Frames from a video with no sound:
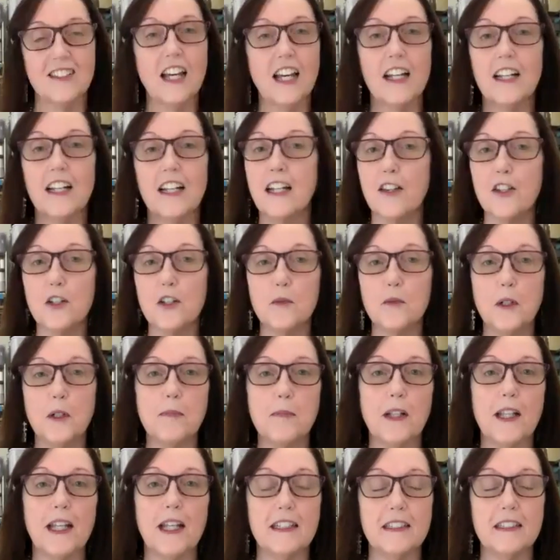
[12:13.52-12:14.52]
Got another one
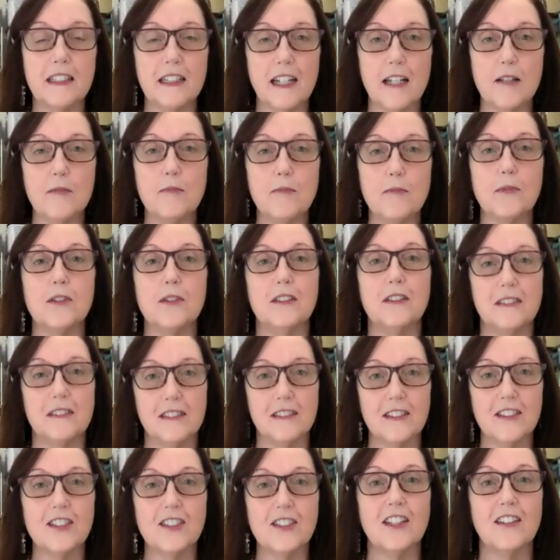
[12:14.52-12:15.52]
planned in April.
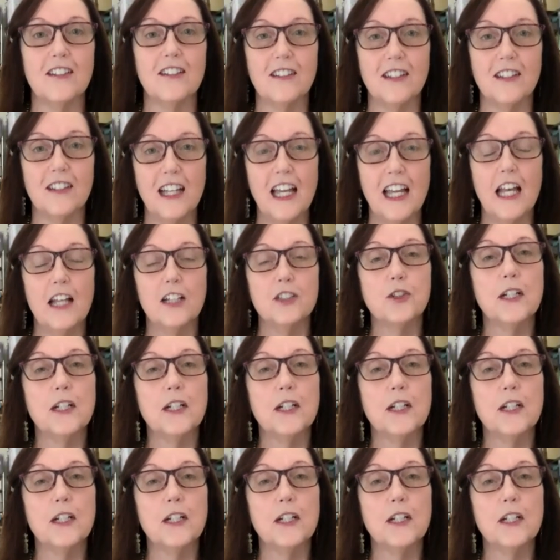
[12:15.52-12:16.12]
So really?